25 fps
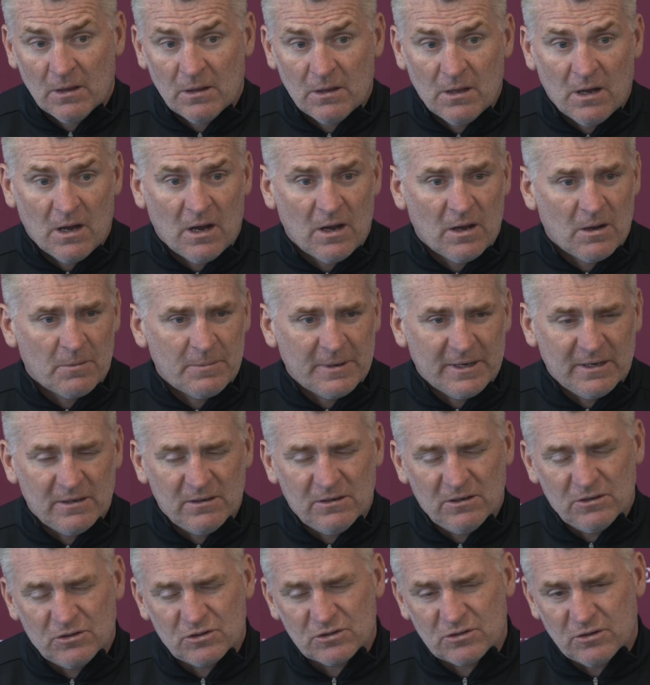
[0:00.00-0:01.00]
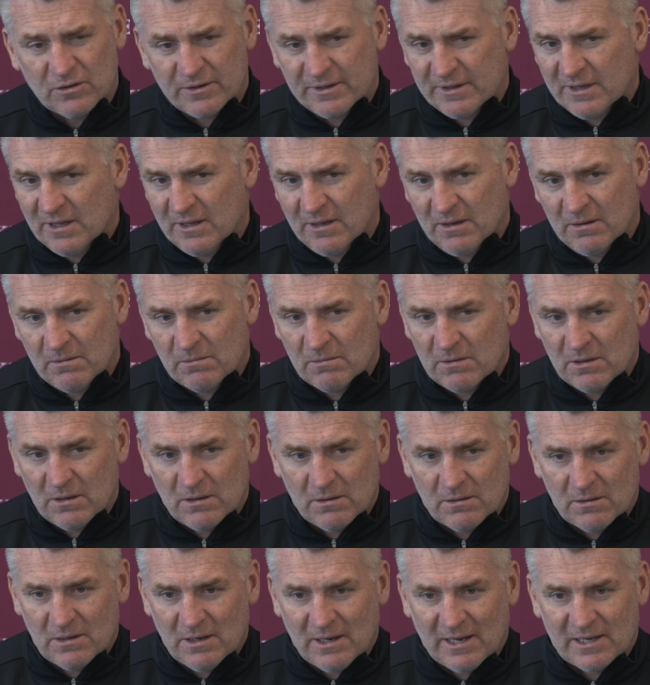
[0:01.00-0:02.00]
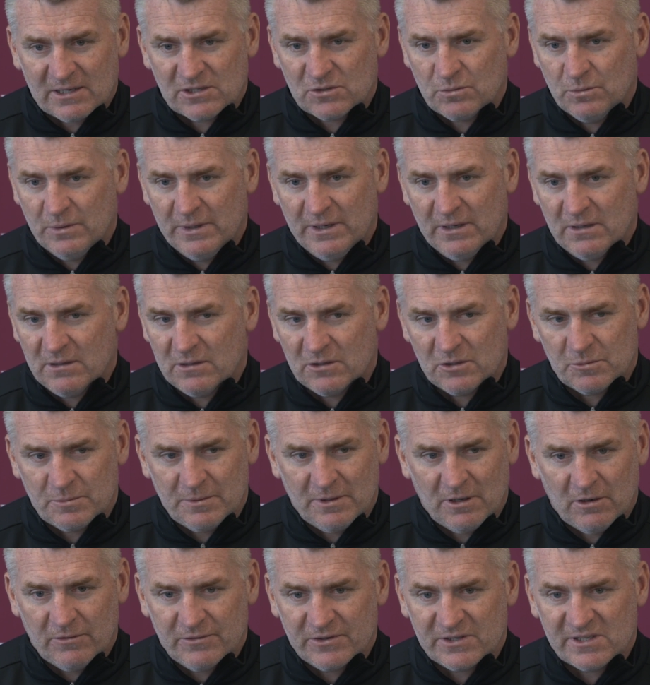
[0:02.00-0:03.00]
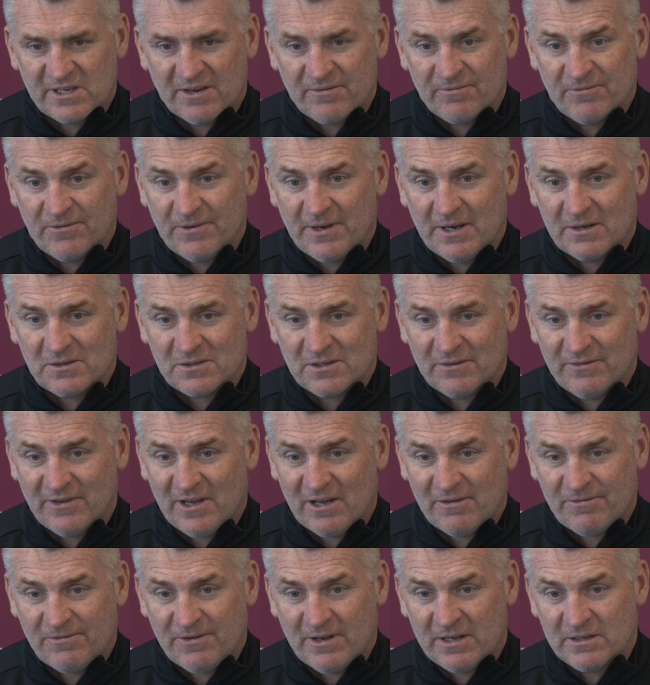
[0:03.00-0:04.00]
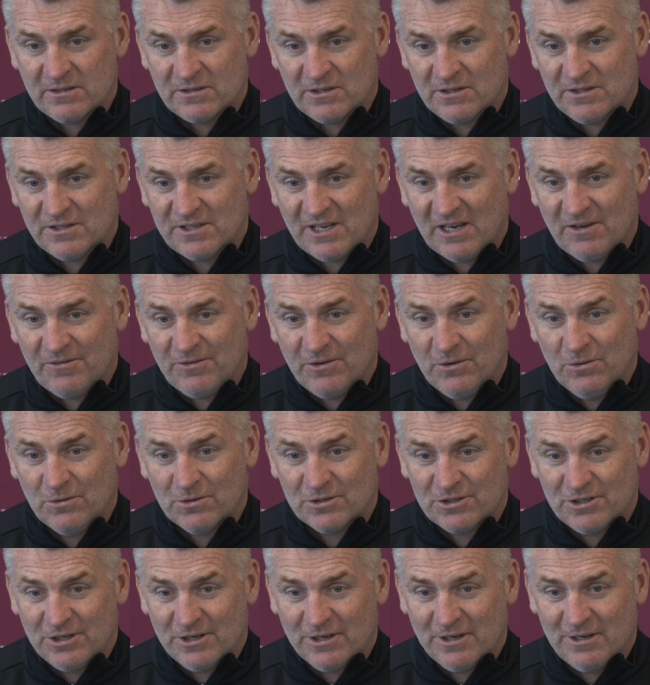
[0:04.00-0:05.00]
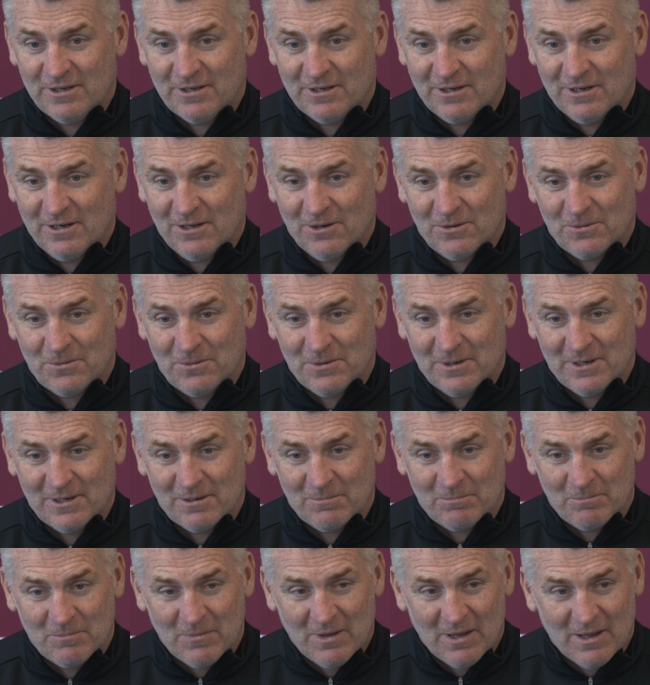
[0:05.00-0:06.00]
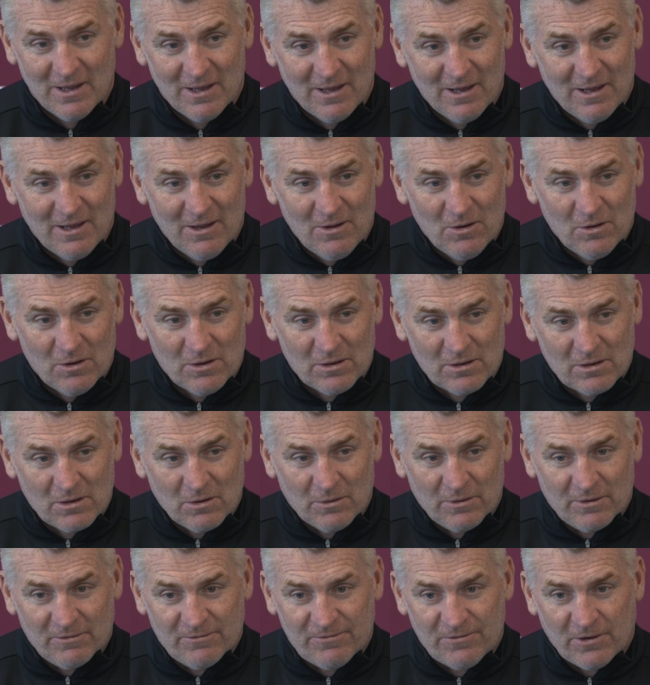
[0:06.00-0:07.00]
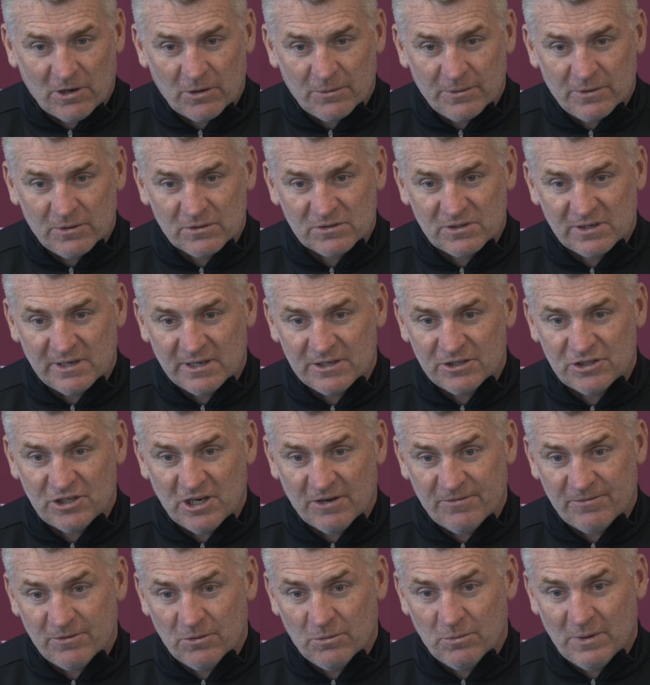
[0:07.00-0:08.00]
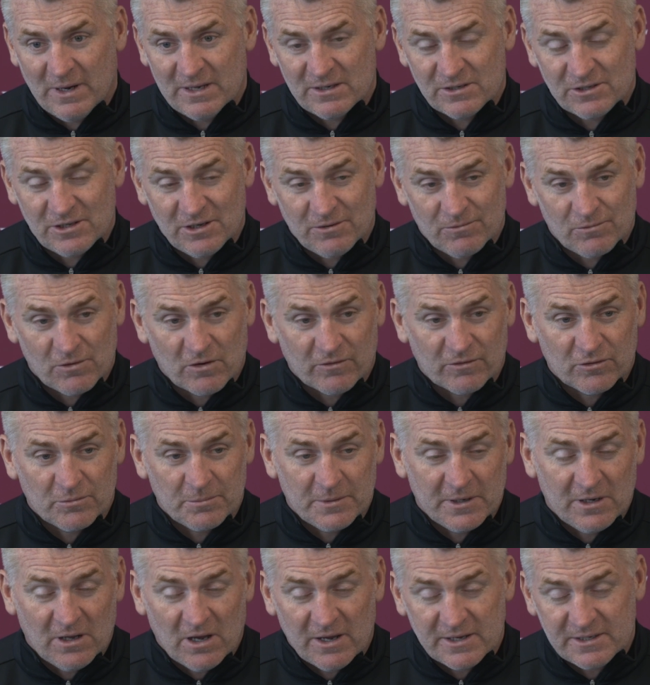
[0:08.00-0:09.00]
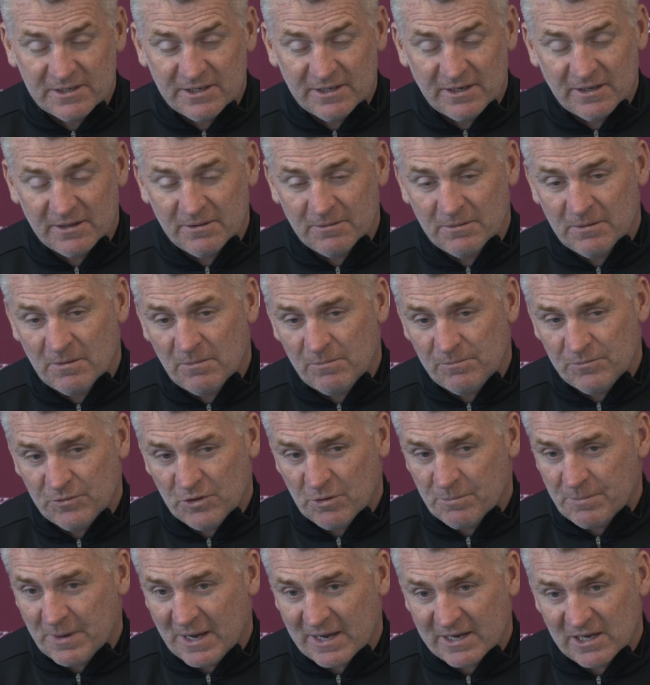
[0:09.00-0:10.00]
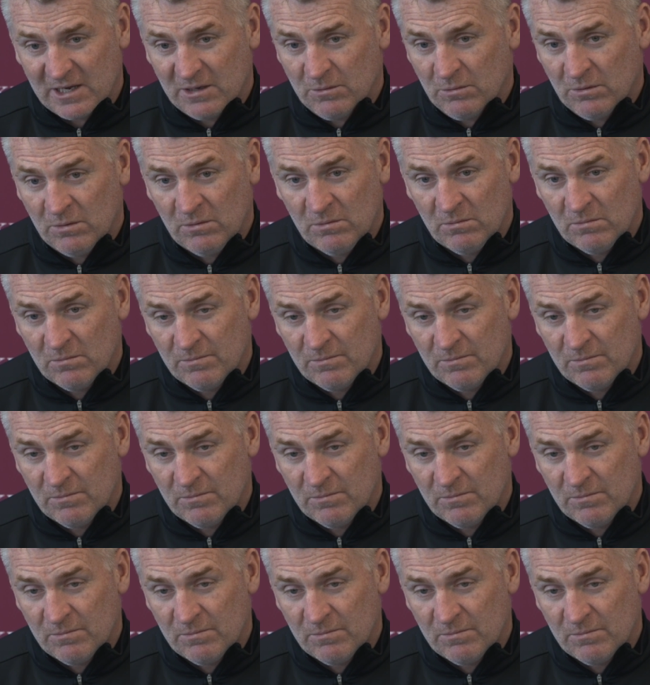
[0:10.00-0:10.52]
No, I mean, you just look at the last week. There's been over 7,000 of our fans in South Yorkshire, you know, going and following us against Sheffield Wednesday and Rotherham United, and the backing